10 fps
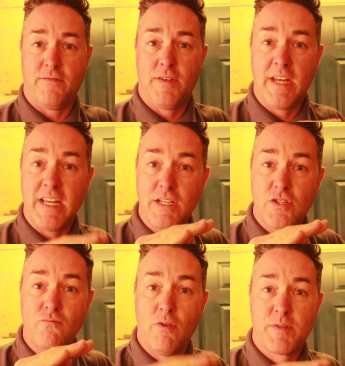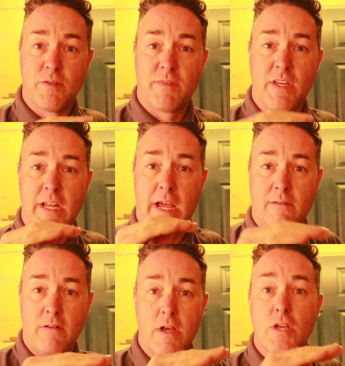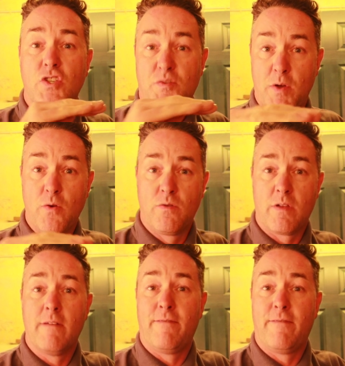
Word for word: If you're needing to rub something down smooth,